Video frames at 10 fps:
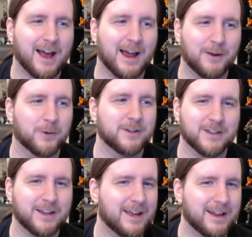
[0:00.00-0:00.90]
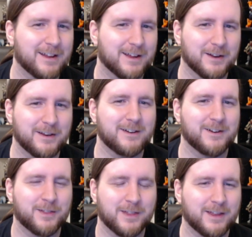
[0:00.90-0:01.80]
I once again
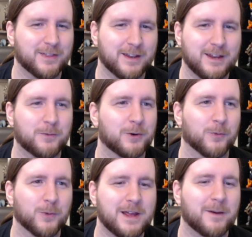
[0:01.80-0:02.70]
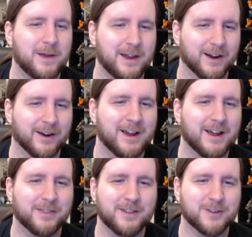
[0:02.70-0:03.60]
didn't think that that he would reappear
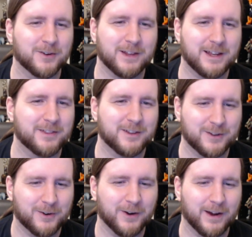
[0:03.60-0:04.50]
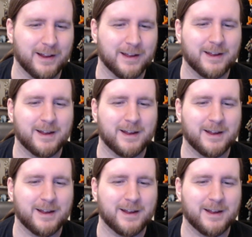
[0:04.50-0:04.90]
this early in the story.